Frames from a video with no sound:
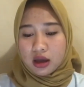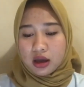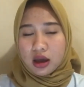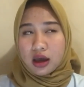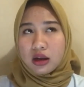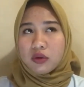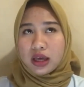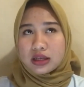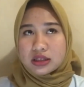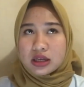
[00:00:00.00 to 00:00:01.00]
And we
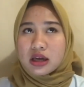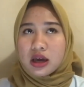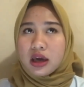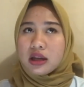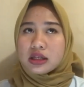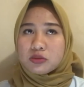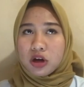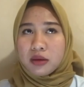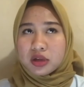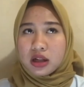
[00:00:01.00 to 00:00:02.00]
can see in this
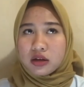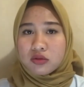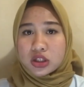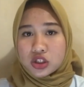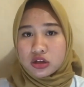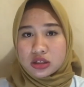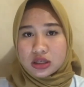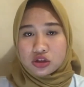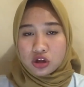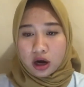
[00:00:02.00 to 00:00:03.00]
poem the language used
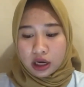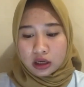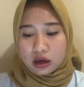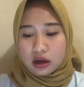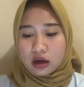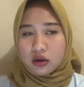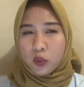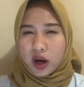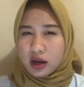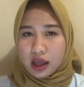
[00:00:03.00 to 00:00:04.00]
is dark,
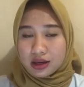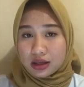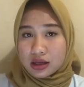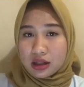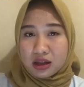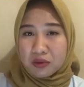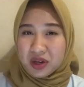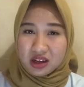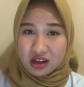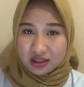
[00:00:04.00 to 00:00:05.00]
weird, and a little
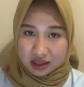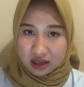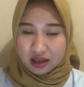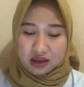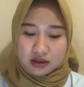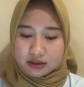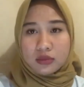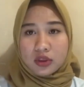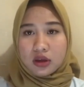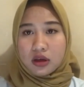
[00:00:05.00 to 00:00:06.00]
bit gothic.
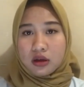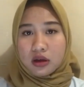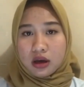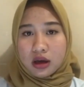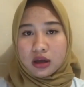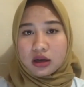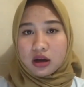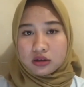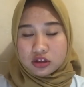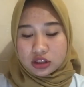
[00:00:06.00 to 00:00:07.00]
In
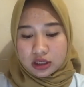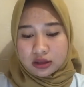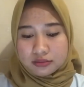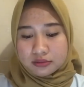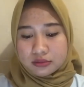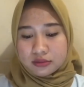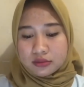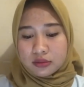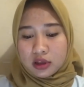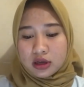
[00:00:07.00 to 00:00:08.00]
conclusion,
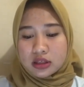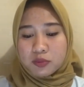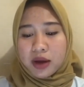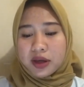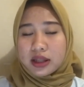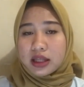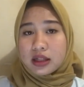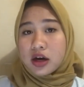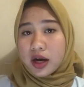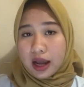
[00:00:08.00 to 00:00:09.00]
this poem
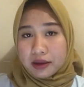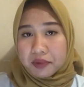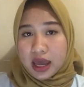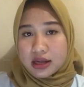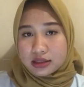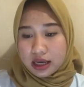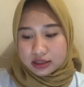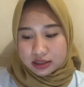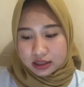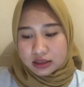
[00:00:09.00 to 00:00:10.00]
entitled Her Kind by Anne
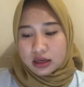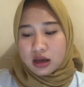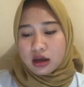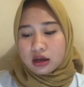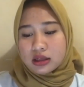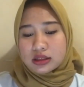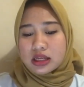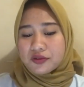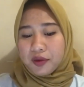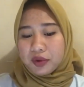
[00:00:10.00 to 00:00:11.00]
Sexton
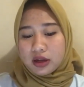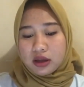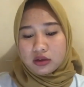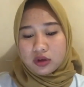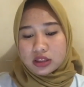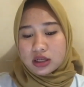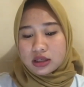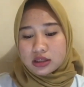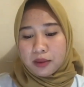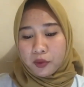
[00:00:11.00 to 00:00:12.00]
contains feminine language
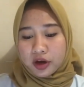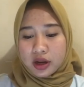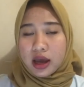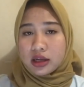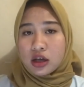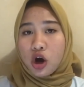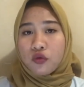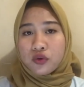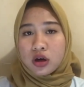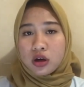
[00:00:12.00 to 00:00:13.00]
that support the idea of
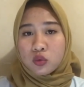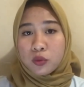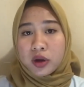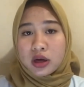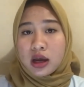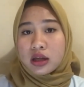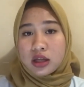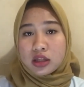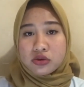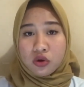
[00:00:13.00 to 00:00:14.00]
a woman's
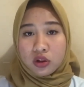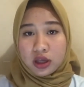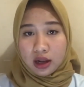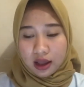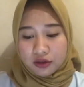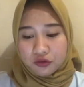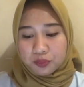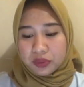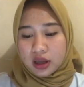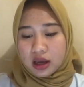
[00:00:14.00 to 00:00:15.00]
natural role in life.
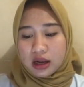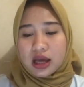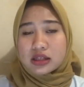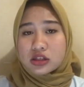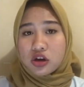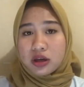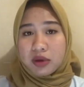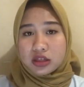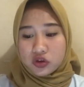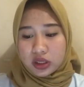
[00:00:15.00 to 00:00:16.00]
It has a strong
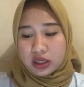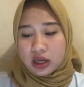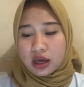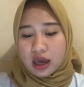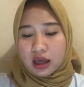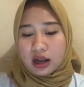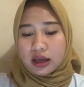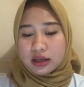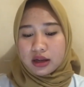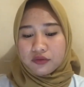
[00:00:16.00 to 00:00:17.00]
imagery, and
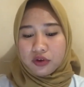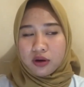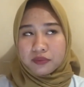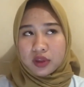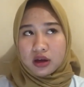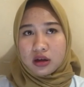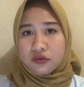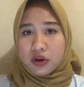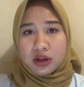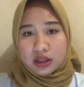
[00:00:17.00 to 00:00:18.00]
like that from a
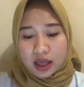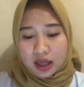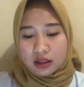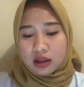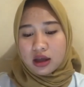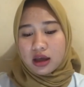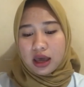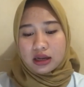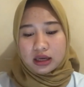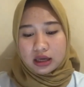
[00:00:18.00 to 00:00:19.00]
fairy tale,
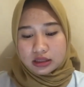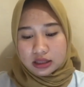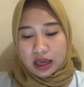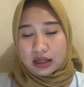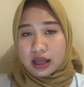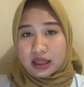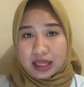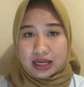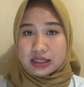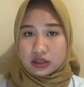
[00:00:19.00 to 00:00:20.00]
and hints at death
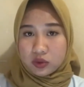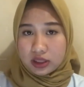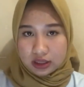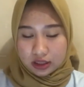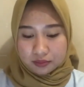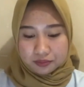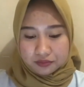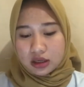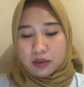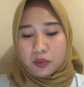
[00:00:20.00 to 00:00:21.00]
and sexuality.
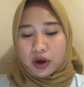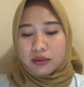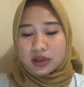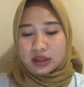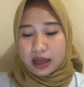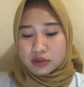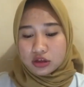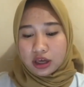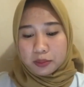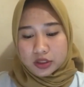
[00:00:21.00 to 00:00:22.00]
The poem attempts to
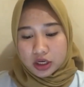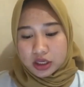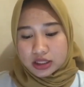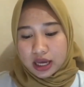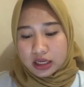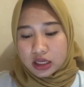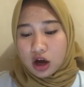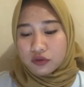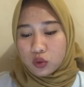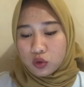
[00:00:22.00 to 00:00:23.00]
capture this idea
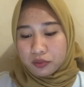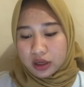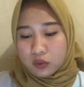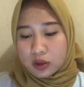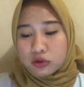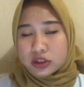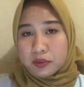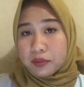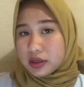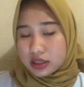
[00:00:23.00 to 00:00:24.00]
of the woman with
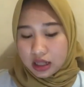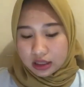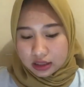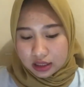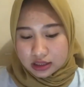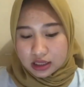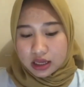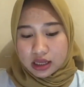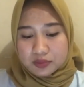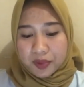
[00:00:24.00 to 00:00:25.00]
multiple personalities,
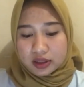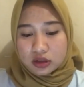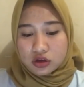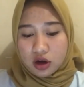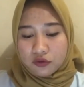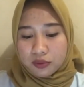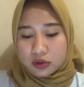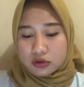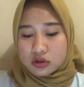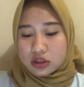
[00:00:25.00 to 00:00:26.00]
expected to conform
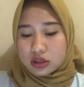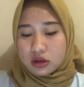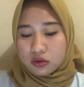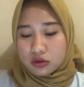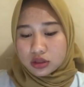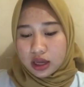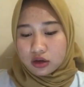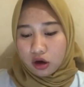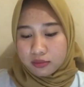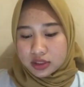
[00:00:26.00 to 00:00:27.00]
to social rules and
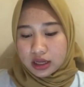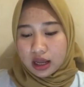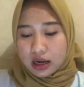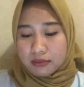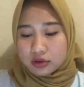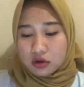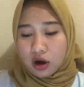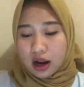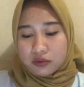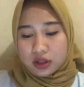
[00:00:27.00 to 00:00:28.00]
norms yet unable or
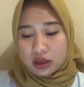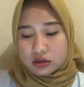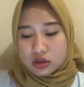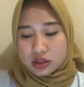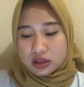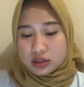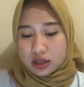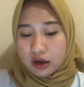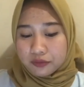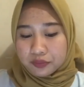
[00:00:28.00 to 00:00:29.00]
unwilling to restrict the
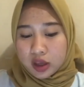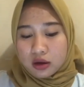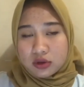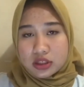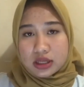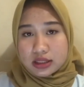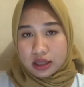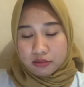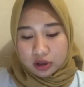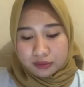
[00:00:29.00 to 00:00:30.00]
self, which is
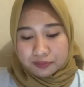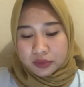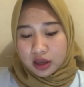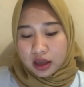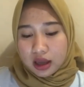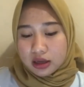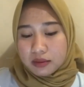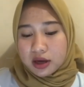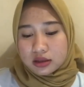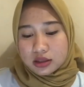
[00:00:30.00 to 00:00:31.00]
unstable, and the
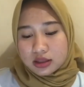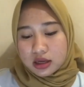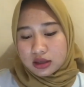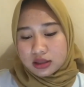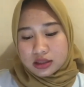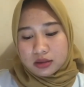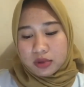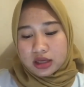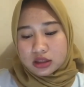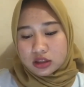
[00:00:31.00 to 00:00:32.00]
boundaries are tested
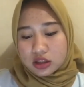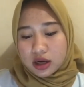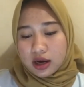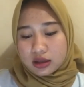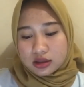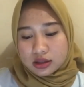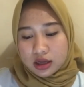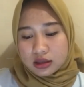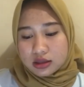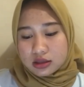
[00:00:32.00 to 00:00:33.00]
by such characters
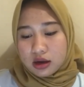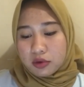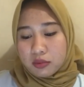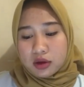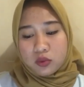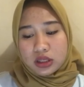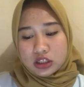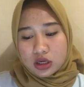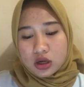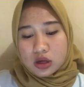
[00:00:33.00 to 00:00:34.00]
as the suburban
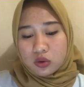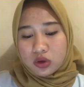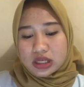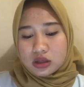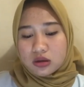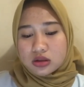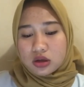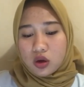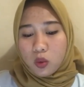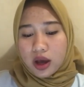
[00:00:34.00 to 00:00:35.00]
witch, who is also
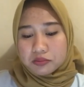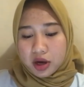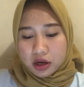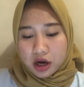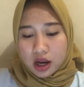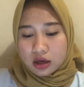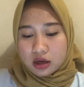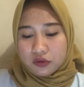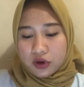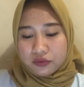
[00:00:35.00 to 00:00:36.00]
the wild mother and
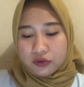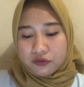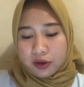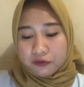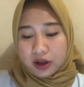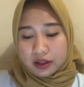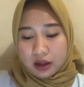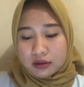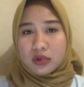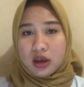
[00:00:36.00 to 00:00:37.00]
the faithful femme
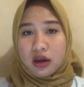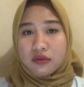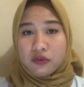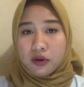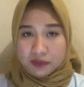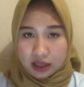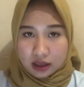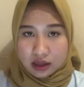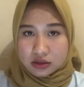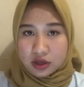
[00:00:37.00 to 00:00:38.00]
fatale. And for me,
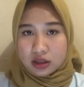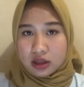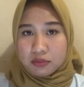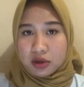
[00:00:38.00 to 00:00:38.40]
it is written